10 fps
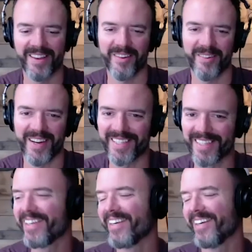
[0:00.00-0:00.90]
Right.
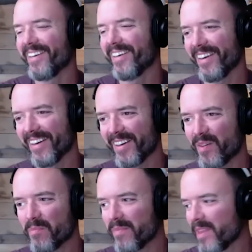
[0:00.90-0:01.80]

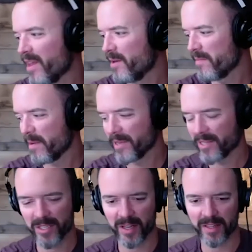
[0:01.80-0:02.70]
Um, maybe
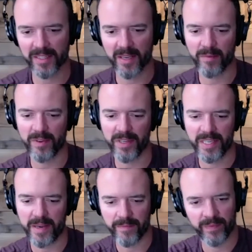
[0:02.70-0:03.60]
just all the same V C.